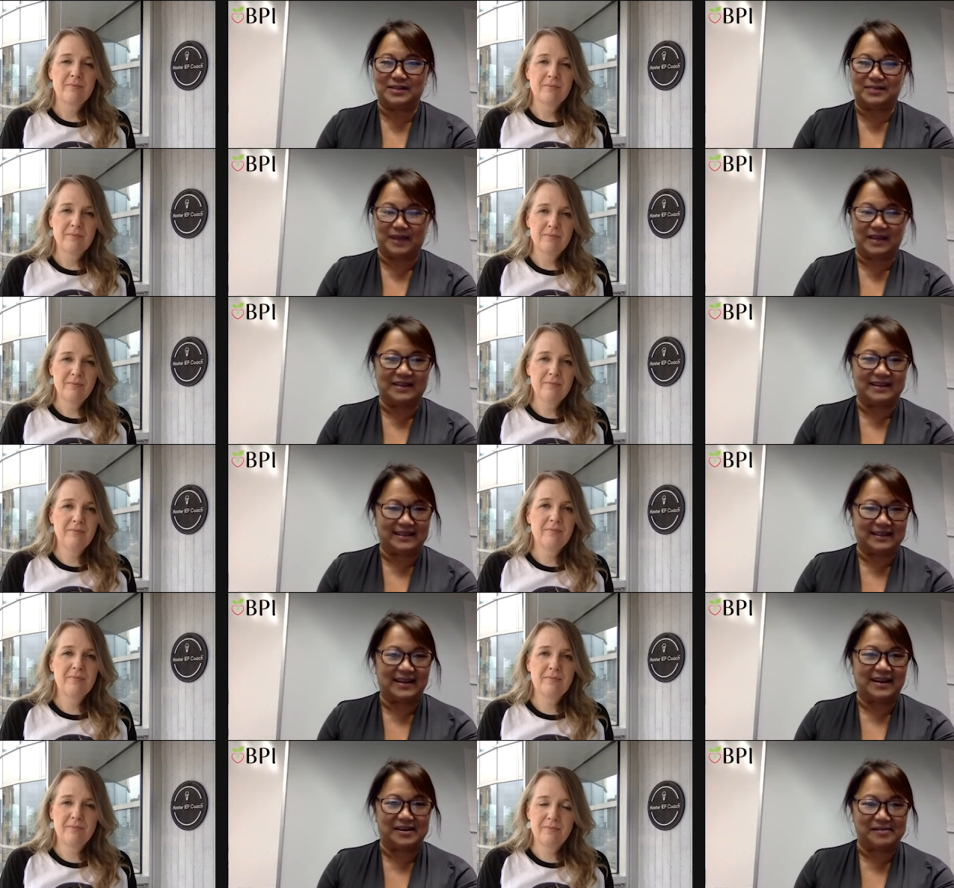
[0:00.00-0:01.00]
Speaker 1: has been
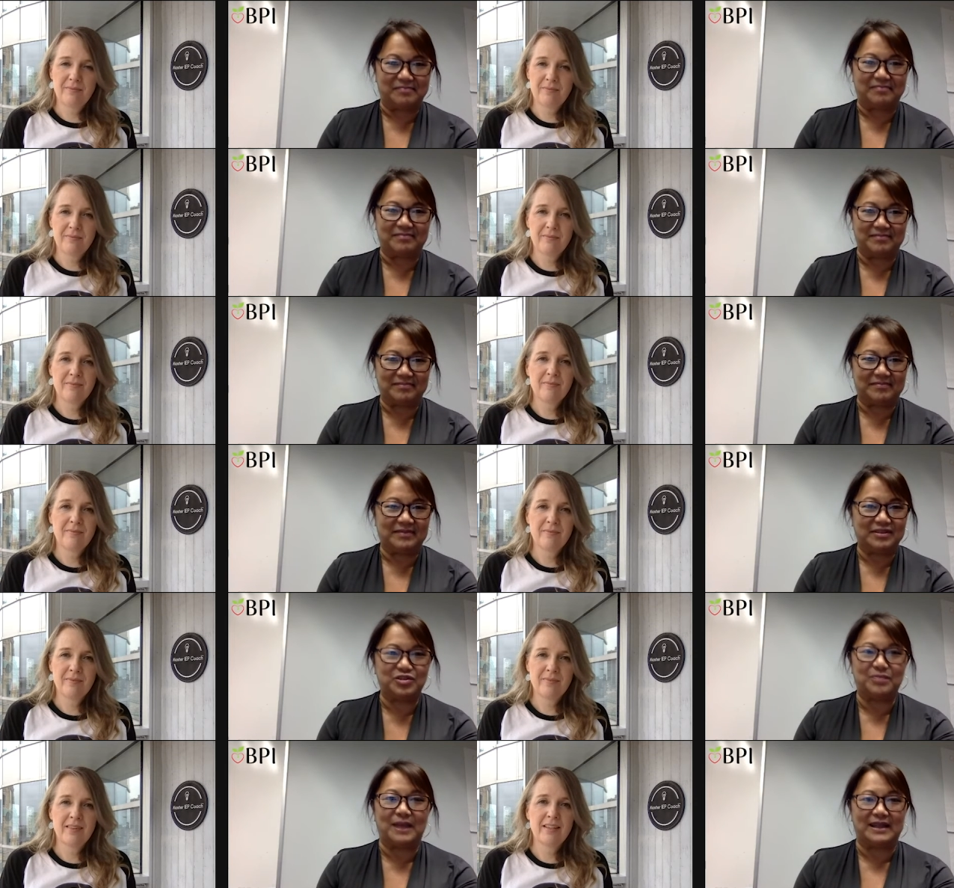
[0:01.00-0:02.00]

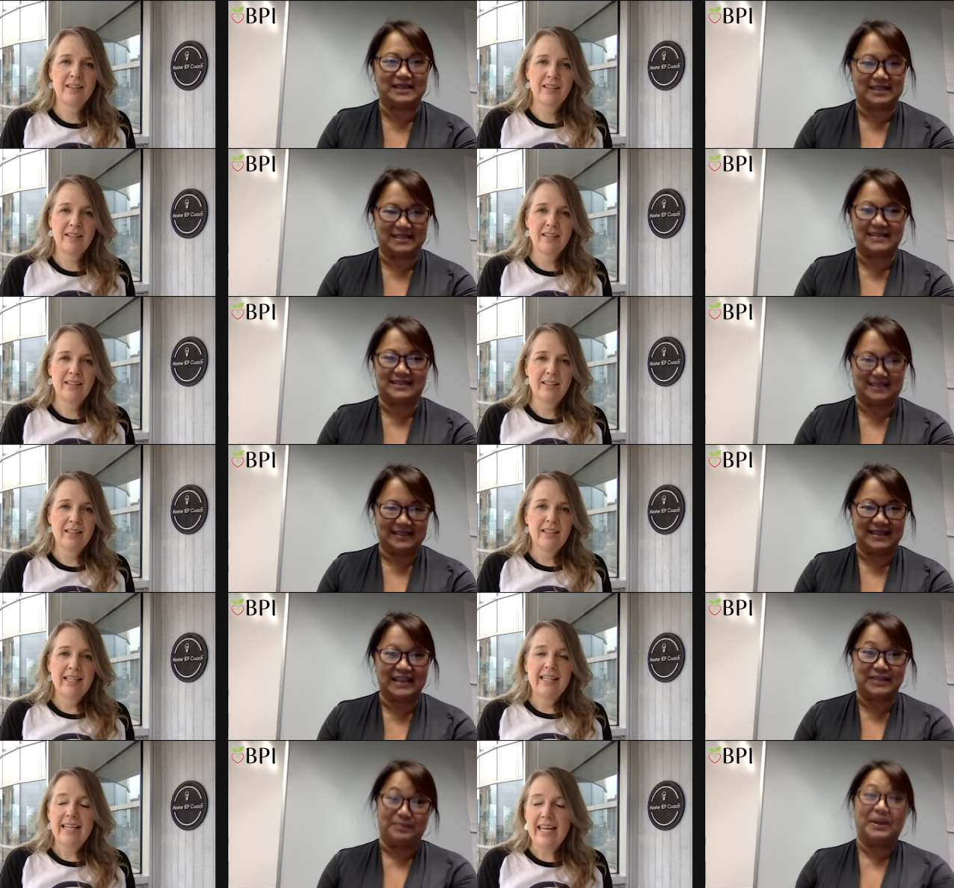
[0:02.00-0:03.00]
tremendous.
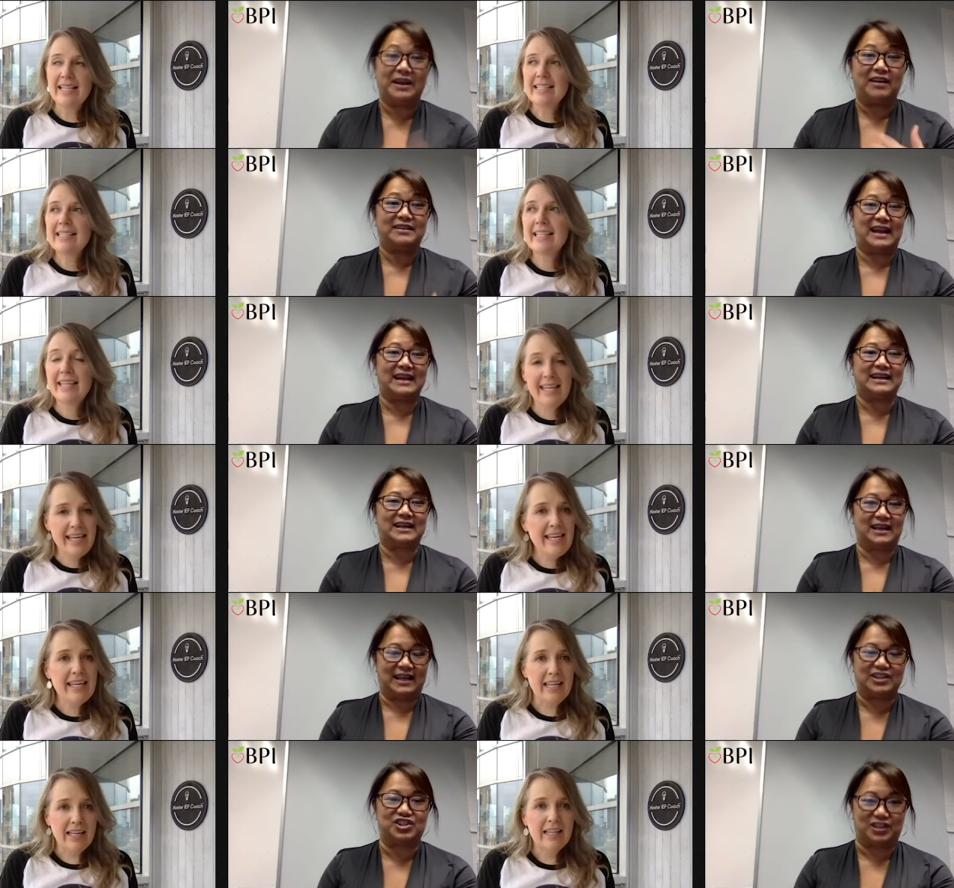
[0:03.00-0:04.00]
It's
Speaker 2: been our data
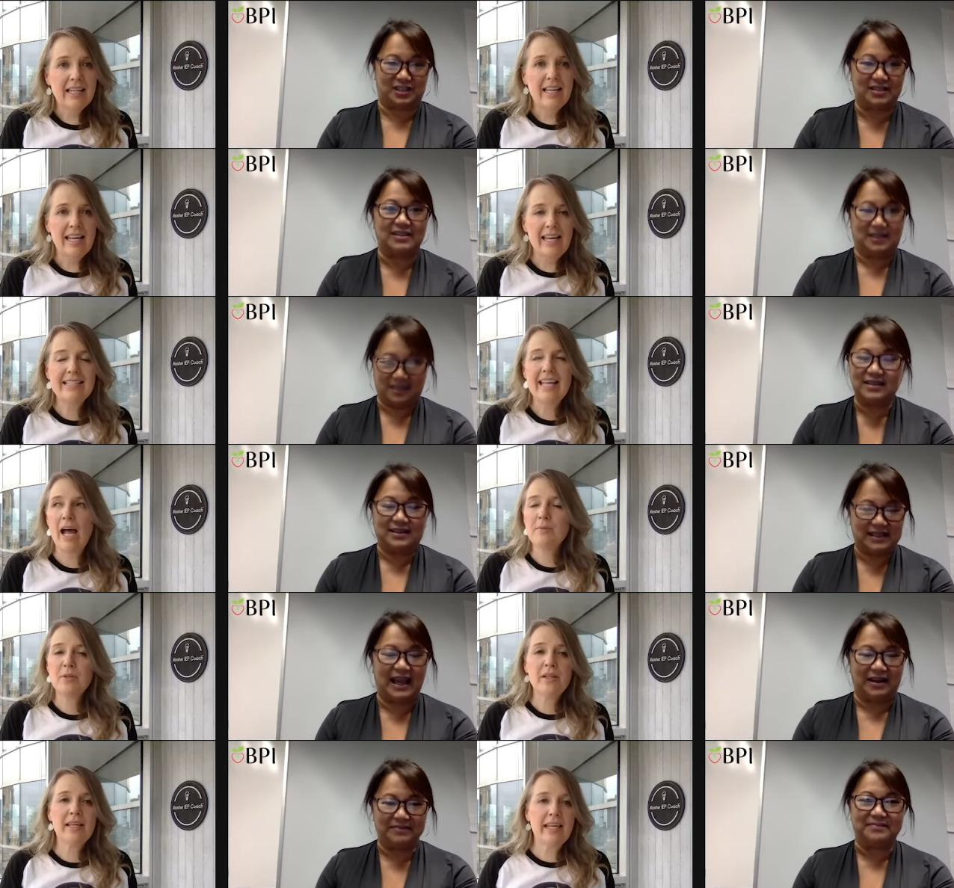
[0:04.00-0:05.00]
collection. It's
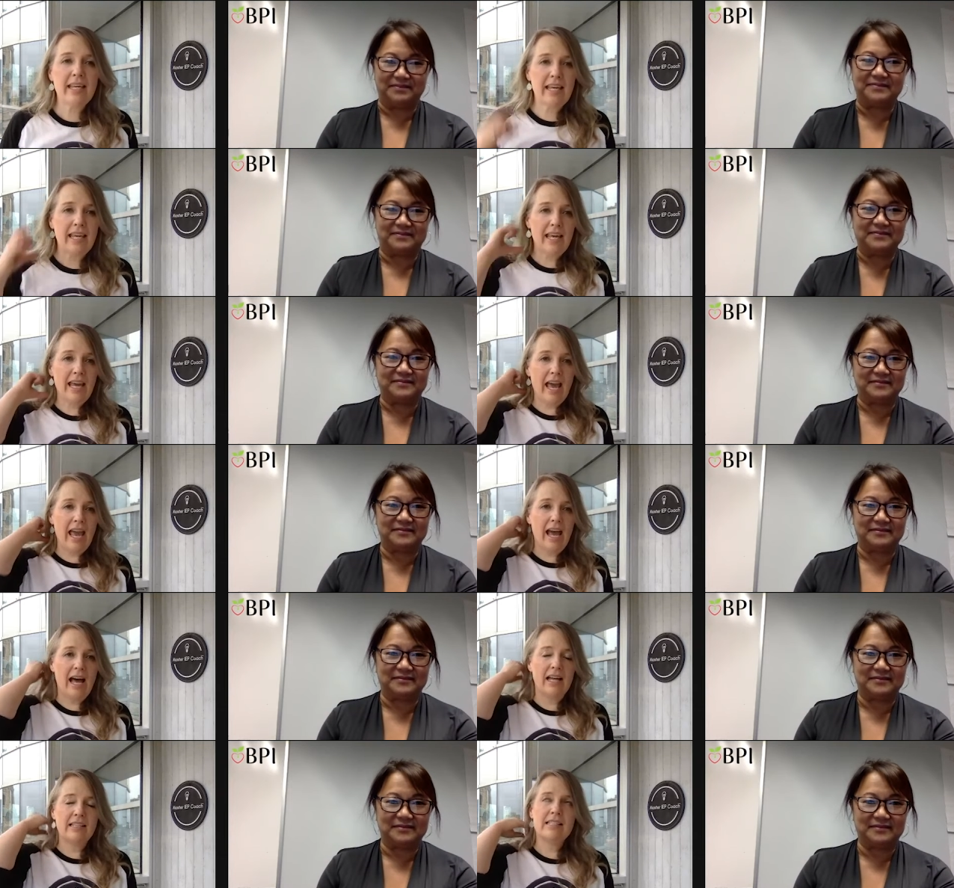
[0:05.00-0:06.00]
absolutely key,
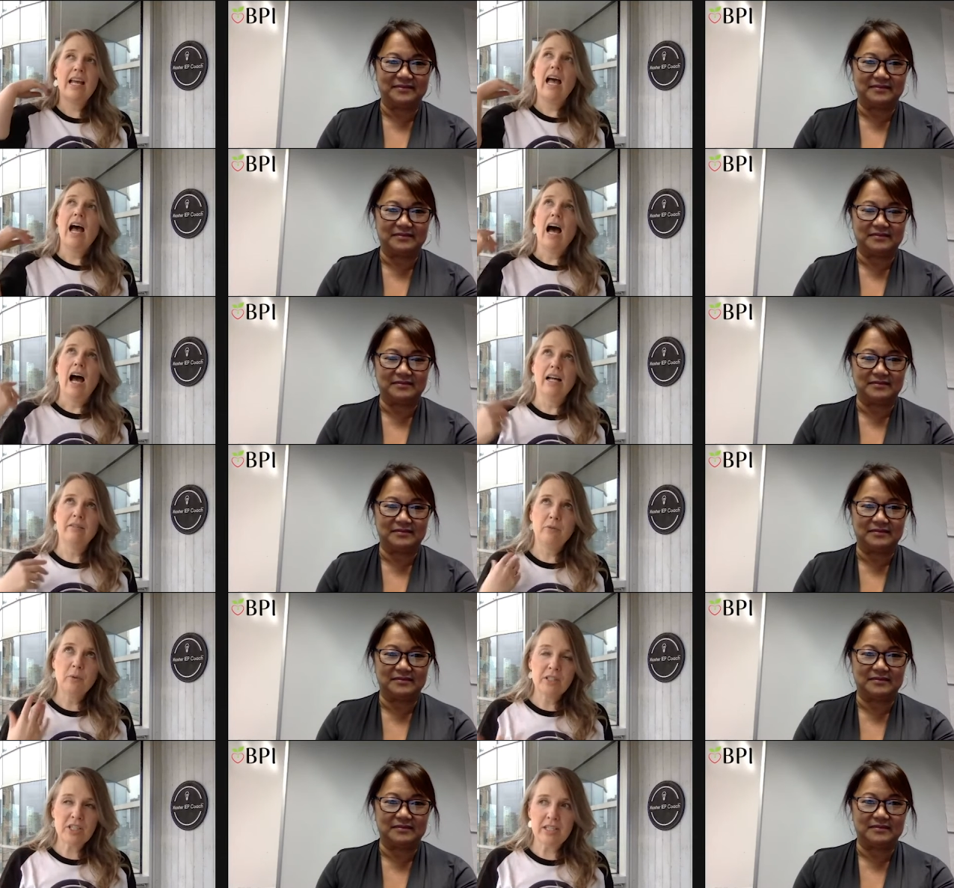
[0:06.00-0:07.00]
and
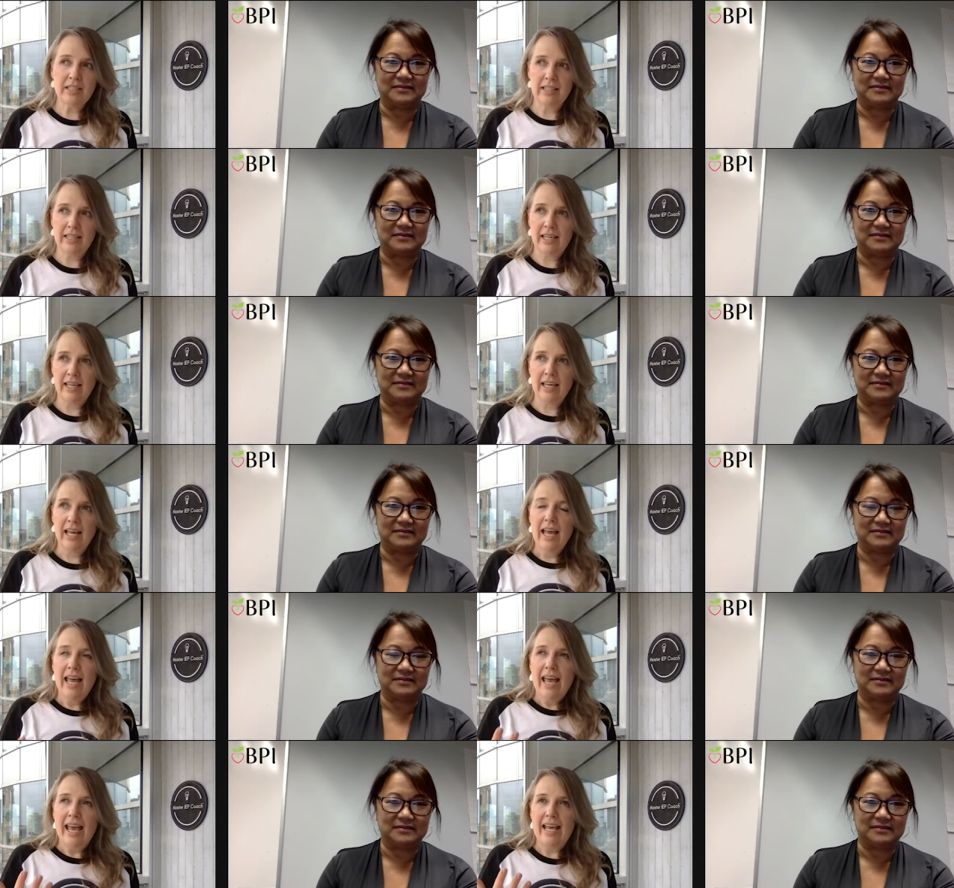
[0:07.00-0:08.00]
unfortunately,
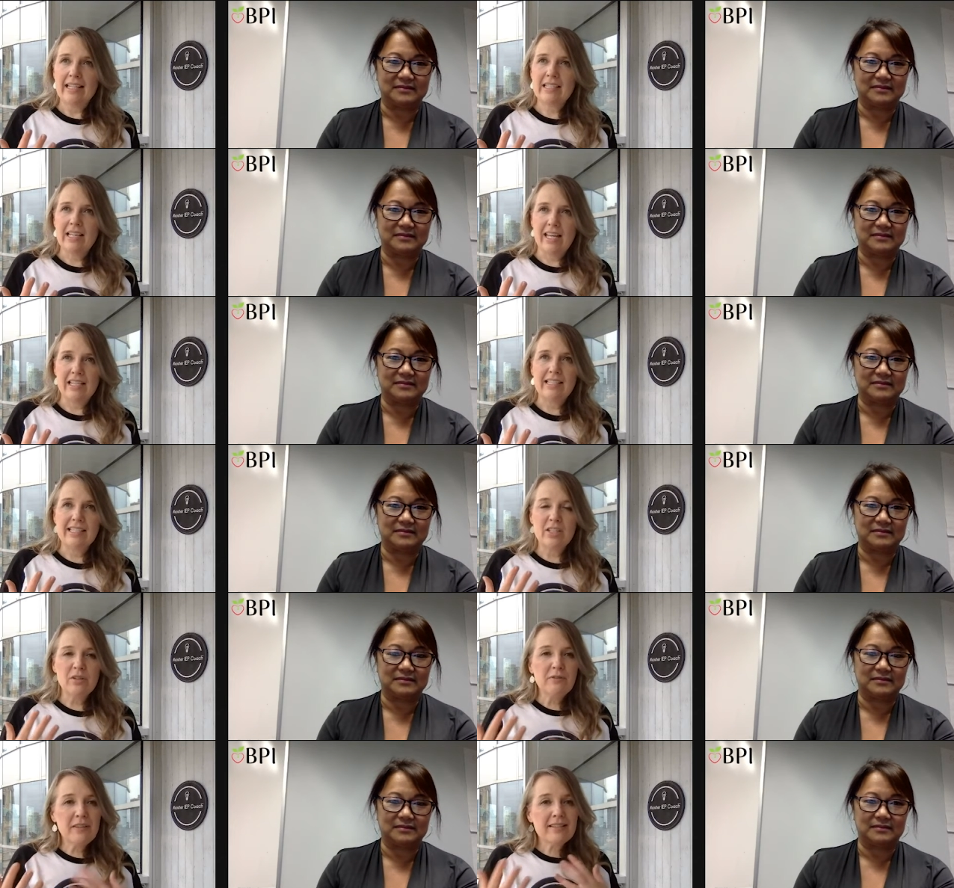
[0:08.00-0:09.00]
it still